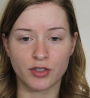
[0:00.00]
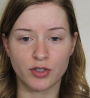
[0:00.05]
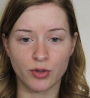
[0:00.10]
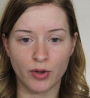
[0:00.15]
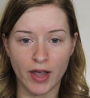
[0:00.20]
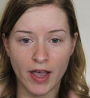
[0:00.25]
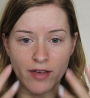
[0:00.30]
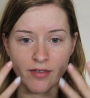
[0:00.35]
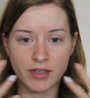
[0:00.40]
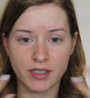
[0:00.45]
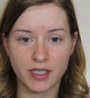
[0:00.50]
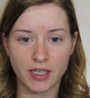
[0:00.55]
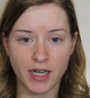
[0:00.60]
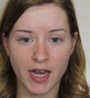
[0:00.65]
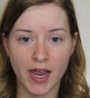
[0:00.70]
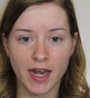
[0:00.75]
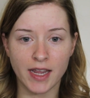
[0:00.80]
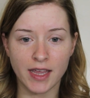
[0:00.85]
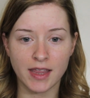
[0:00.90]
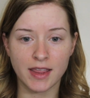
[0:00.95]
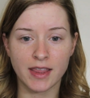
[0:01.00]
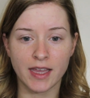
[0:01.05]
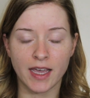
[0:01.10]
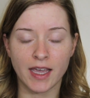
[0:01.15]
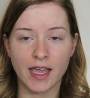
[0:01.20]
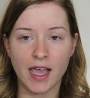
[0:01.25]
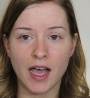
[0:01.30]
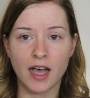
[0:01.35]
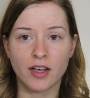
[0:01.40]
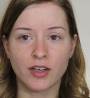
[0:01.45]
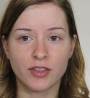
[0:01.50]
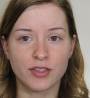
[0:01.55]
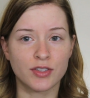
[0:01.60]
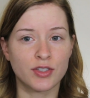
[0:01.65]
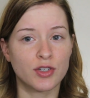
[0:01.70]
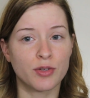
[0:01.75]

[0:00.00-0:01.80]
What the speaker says: So I haven't done anything else